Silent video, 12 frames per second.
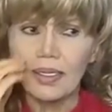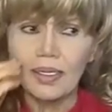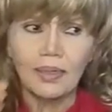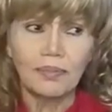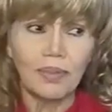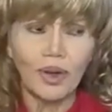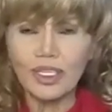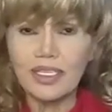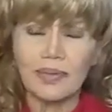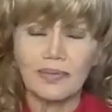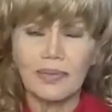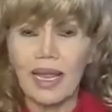bought
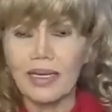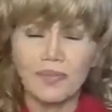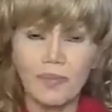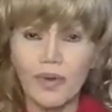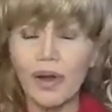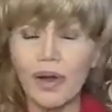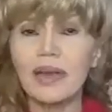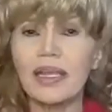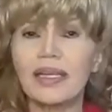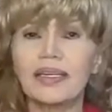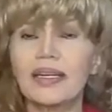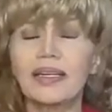some nice property
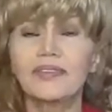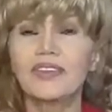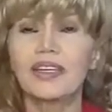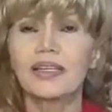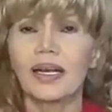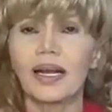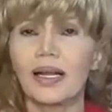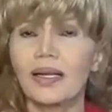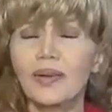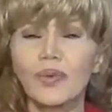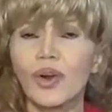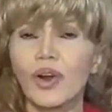and lived in
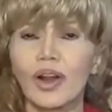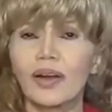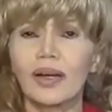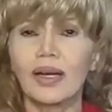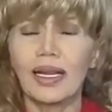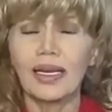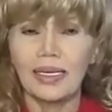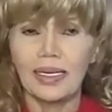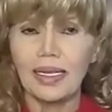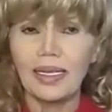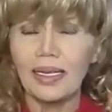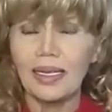Clearwater. And
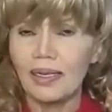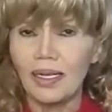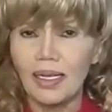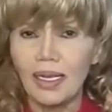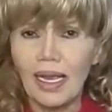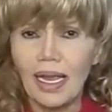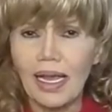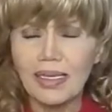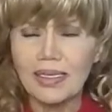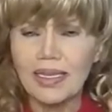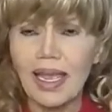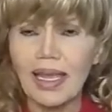he
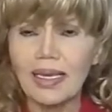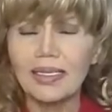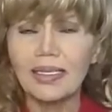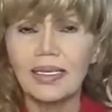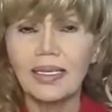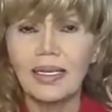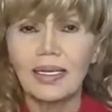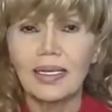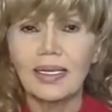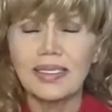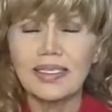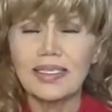has had
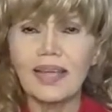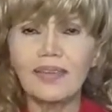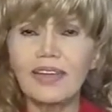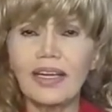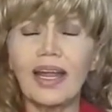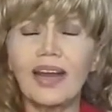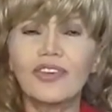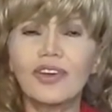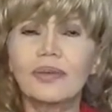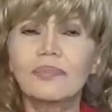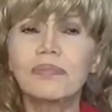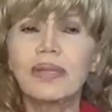$700
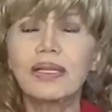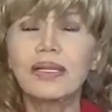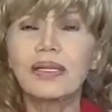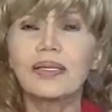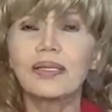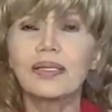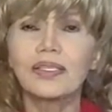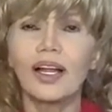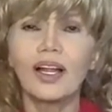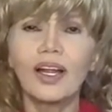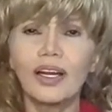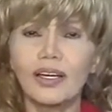
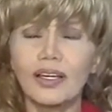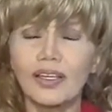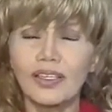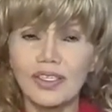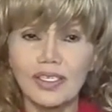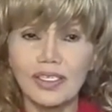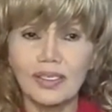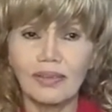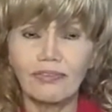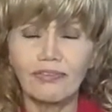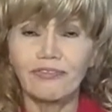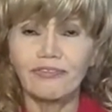million
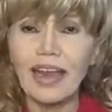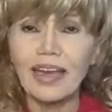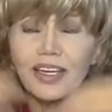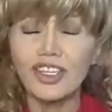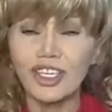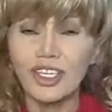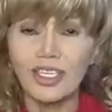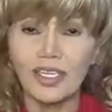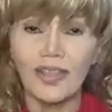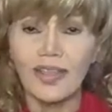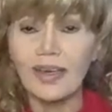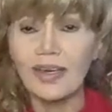vanish into
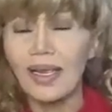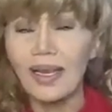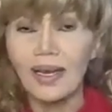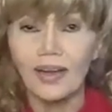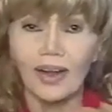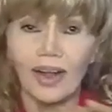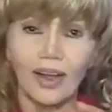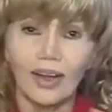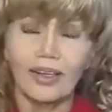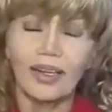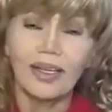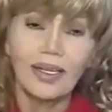thin air
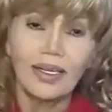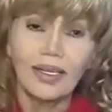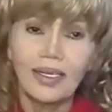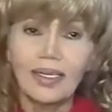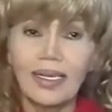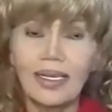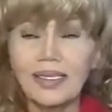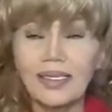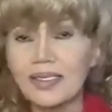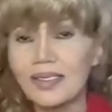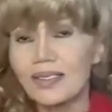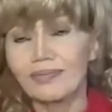on
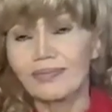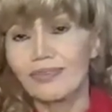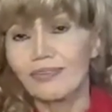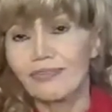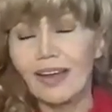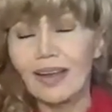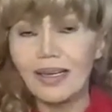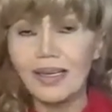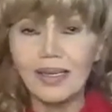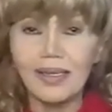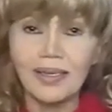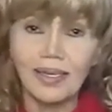his
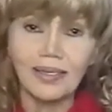funds.